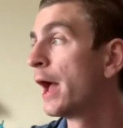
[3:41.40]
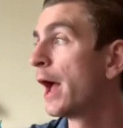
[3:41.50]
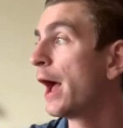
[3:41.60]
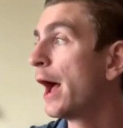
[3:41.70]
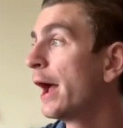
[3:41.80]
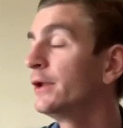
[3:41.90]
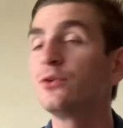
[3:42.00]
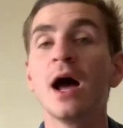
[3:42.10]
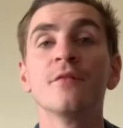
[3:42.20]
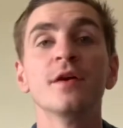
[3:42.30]
I do
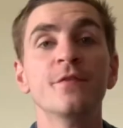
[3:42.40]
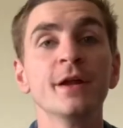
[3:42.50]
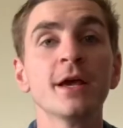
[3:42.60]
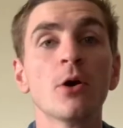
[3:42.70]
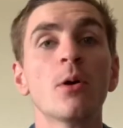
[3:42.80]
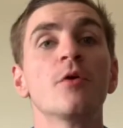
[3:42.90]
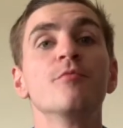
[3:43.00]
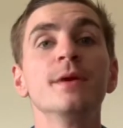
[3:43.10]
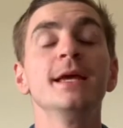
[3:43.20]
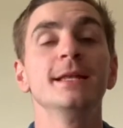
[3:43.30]
have a video of
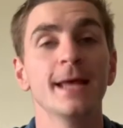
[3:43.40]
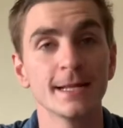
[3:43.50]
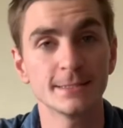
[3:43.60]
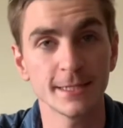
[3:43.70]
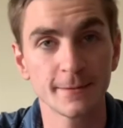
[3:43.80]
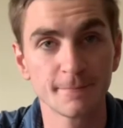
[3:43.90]
me dancing.